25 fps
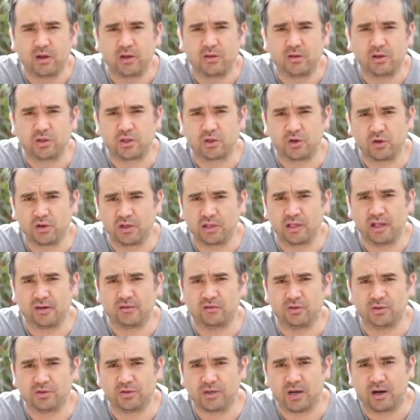the sugar
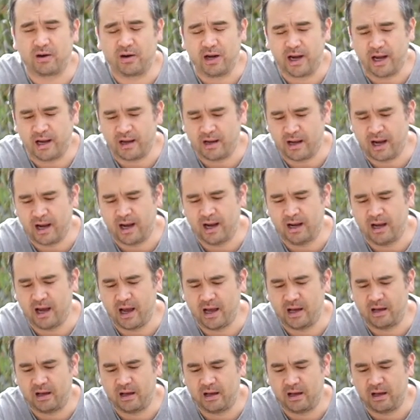levels are at
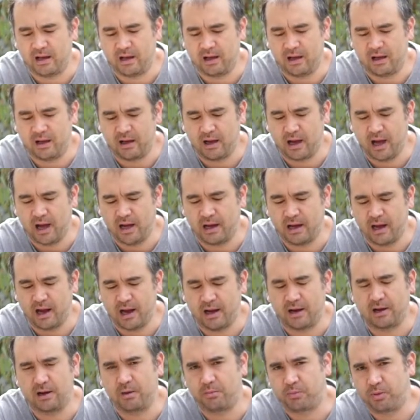
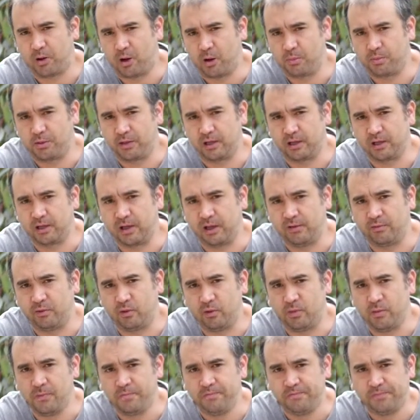an appropriate
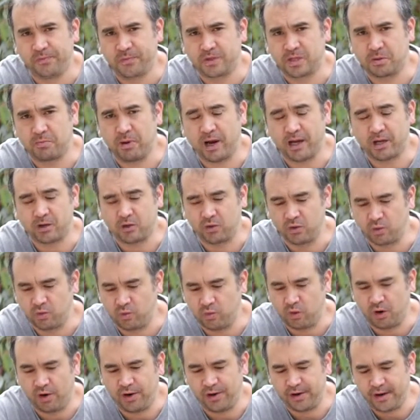level to make good
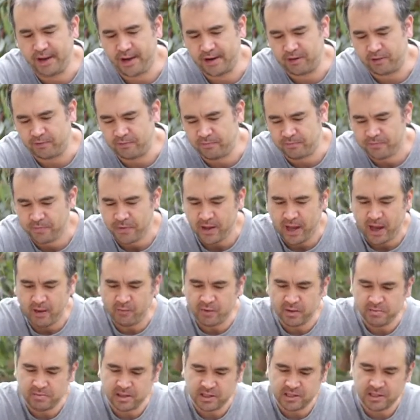wine out of. And
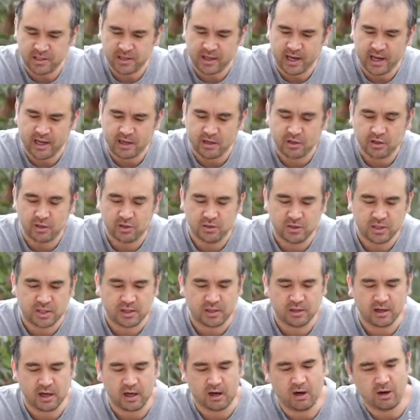we measure that
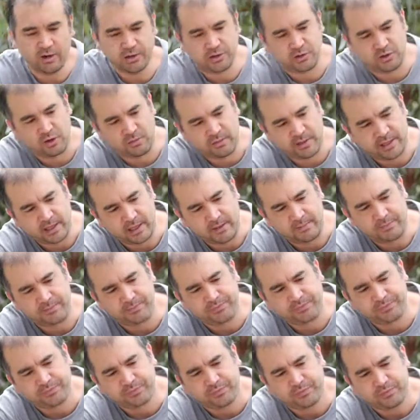using a hydrometer.
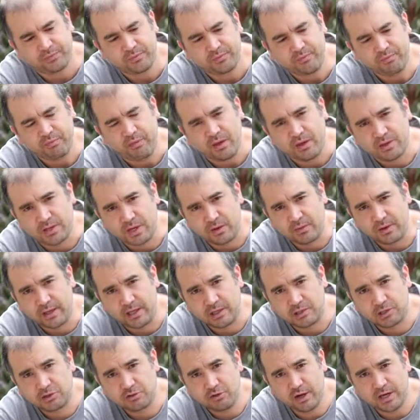So we
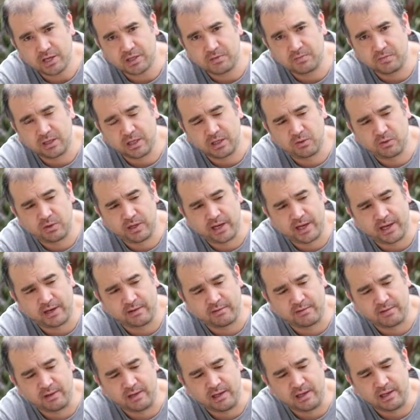extract some liquid out
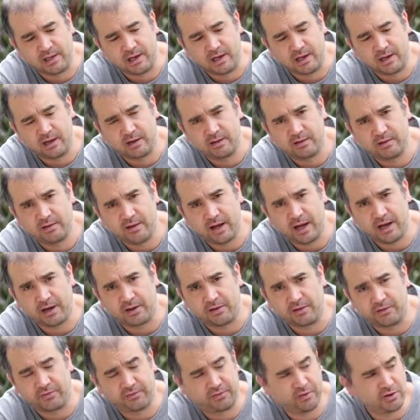of
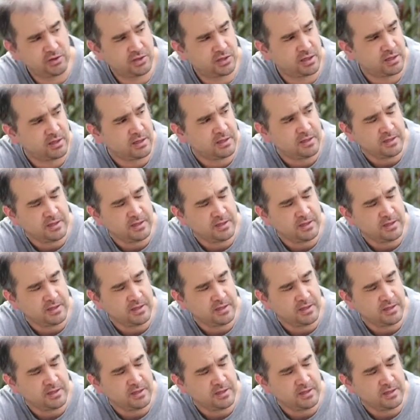the fruit